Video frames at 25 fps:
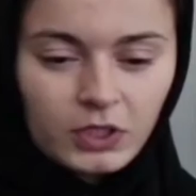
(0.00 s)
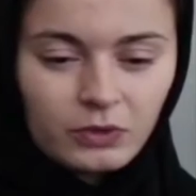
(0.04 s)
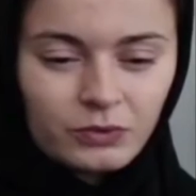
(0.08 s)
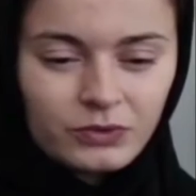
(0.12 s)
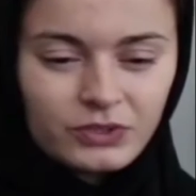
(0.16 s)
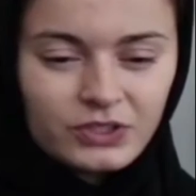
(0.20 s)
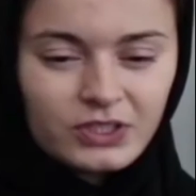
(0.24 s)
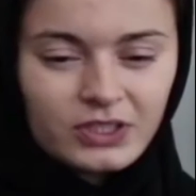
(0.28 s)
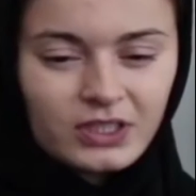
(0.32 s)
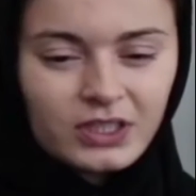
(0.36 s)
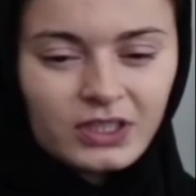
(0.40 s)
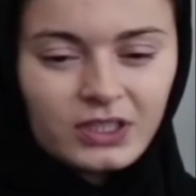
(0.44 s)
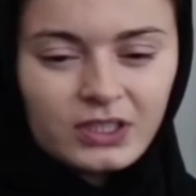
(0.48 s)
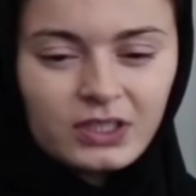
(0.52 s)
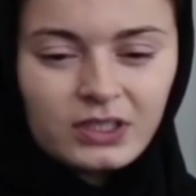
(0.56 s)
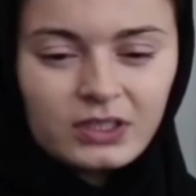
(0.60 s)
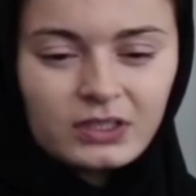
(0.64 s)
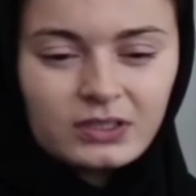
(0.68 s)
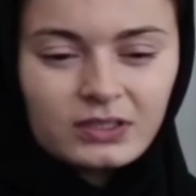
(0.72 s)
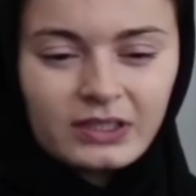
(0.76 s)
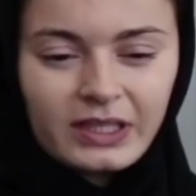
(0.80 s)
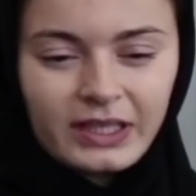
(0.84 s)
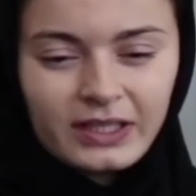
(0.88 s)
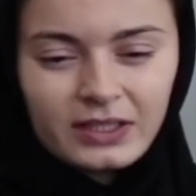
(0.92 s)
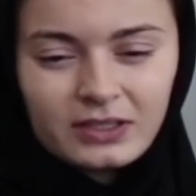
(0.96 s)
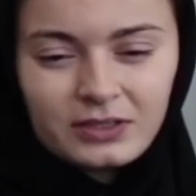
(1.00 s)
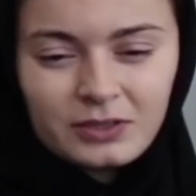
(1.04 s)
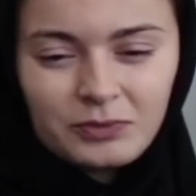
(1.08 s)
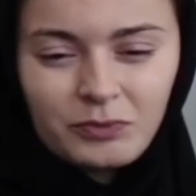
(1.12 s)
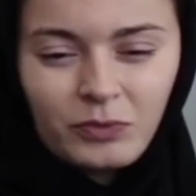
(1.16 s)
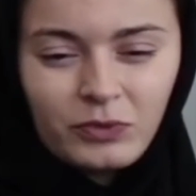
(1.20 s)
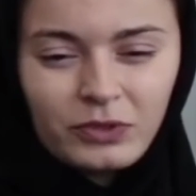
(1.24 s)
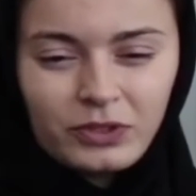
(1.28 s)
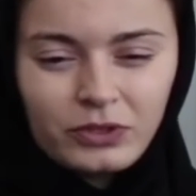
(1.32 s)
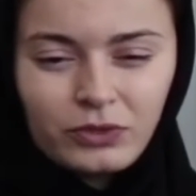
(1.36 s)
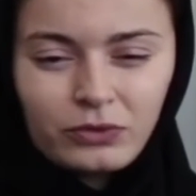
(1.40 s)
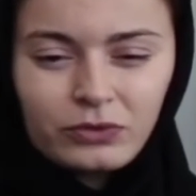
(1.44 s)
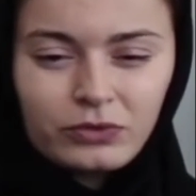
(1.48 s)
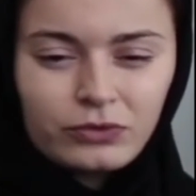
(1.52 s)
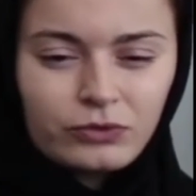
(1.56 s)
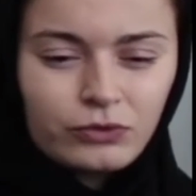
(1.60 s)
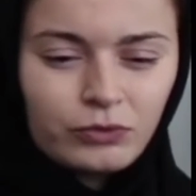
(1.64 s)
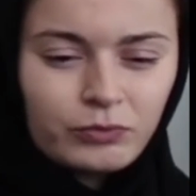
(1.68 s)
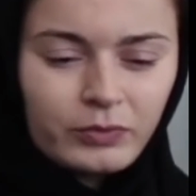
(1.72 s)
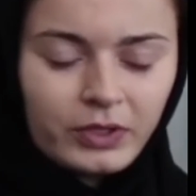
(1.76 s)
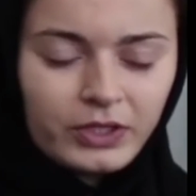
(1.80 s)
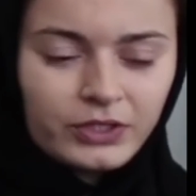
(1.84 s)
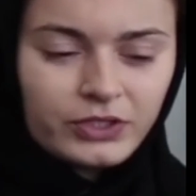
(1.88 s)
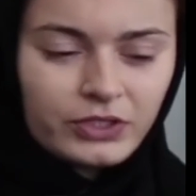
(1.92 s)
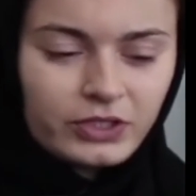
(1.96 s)
I was reading like small, not
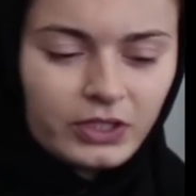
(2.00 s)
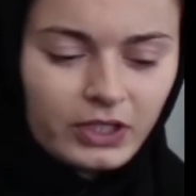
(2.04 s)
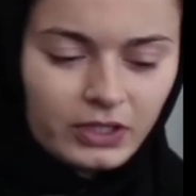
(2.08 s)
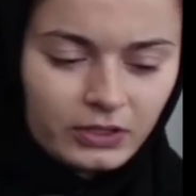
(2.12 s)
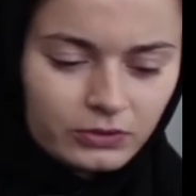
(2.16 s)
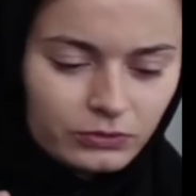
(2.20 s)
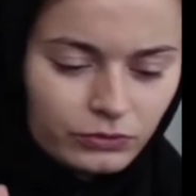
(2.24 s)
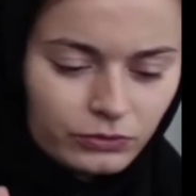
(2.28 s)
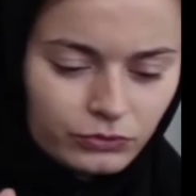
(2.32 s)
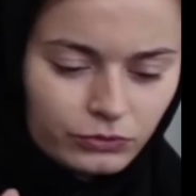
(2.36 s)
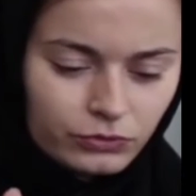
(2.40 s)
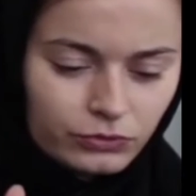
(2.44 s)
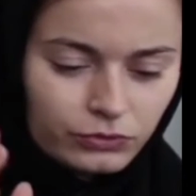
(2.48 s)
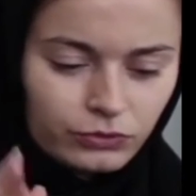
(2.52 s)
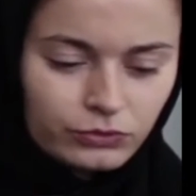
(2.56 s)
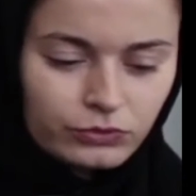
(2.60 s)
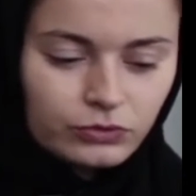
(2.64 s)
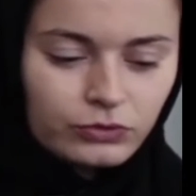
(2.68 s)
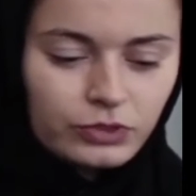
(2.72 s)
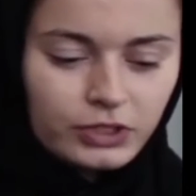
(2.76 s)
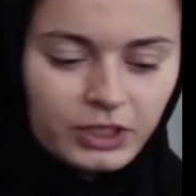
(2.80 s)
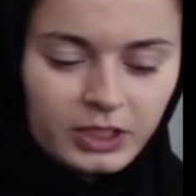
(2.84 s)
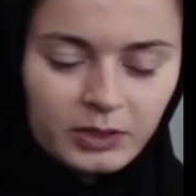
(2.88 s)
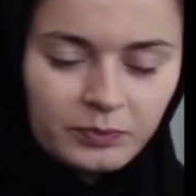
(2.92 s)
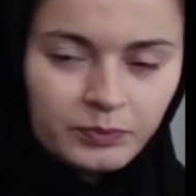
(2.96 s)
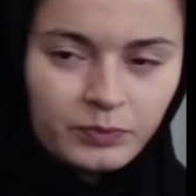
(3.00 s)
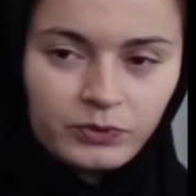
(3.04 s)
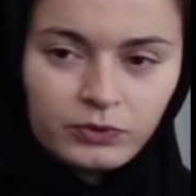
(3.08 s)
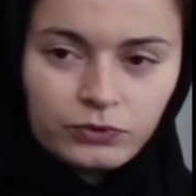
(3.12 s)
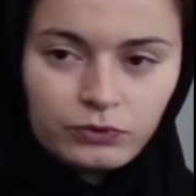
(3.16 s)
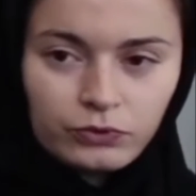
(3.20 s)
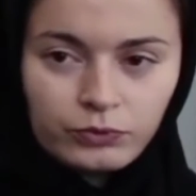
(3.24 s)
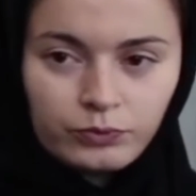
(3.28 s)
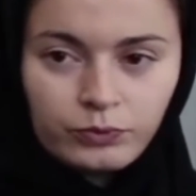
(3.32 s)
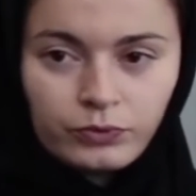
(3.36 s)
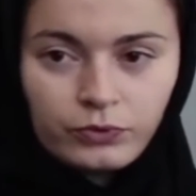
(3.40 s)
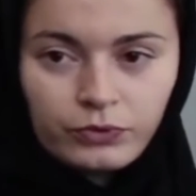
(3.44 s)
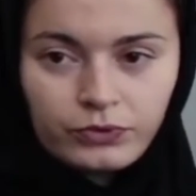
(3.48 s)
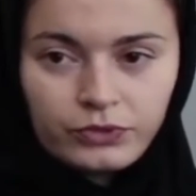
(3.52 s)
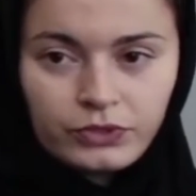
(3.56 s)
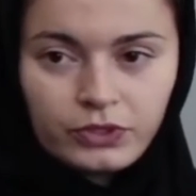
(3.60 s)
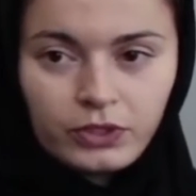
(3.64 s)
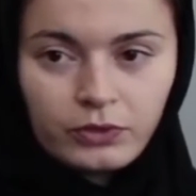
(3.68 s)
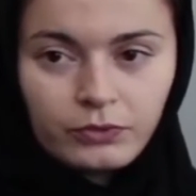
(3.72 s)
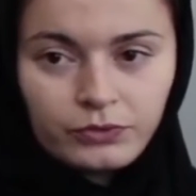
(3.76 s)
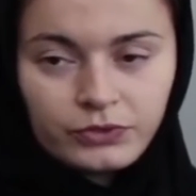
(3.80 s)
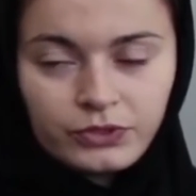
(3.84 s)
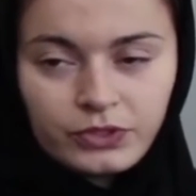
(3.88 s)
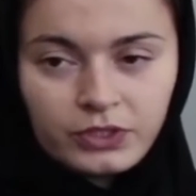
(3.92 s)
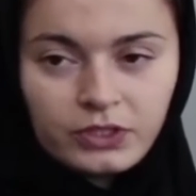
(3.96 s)
too much, like not deep into books.
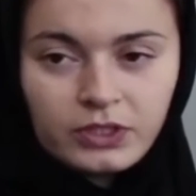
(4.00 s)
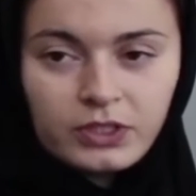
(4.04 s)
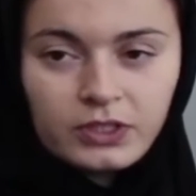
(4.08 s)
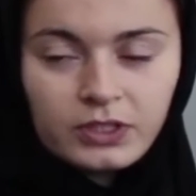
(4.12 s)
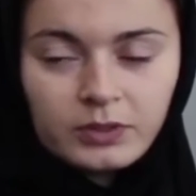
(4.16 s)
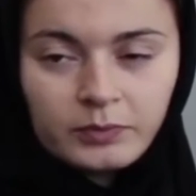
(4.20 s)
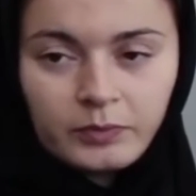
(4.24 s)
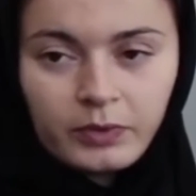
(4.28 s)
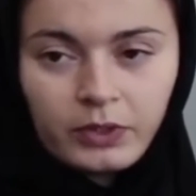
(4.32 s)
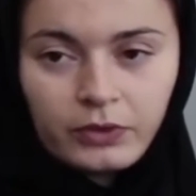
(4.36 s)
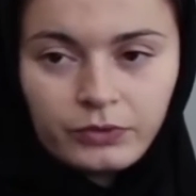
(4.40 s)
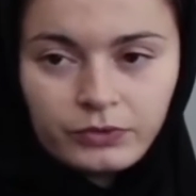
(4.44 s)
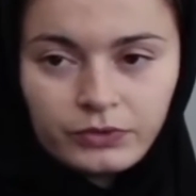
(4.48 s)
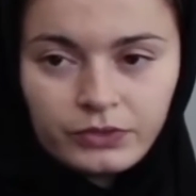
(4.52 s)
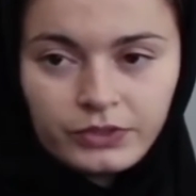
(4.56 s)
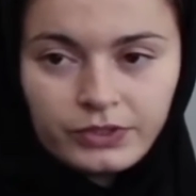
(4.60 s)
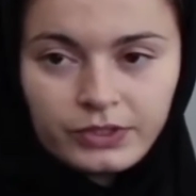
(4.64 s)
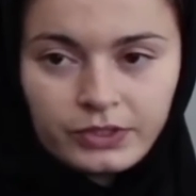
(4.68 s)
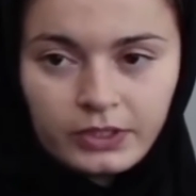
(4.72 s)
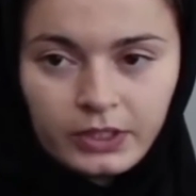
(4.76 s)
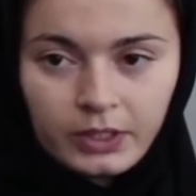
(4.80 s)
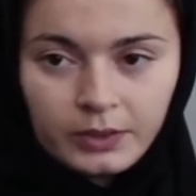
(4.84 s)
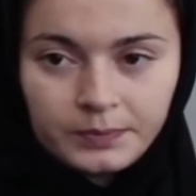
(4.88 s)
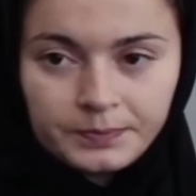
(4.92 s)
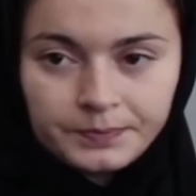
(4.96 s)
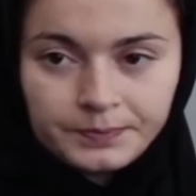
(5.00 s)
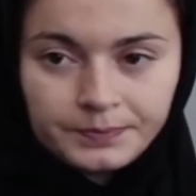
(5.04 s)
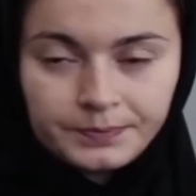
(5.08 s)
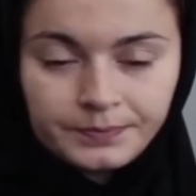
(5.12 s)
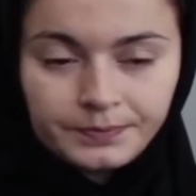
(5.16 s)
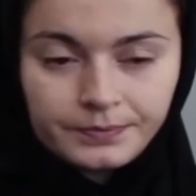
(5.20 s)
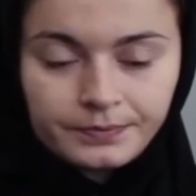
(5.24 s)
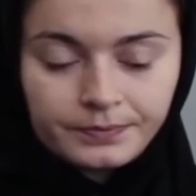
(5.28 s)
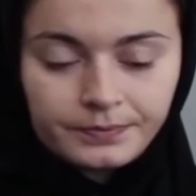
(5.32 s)
I was reading about Islam.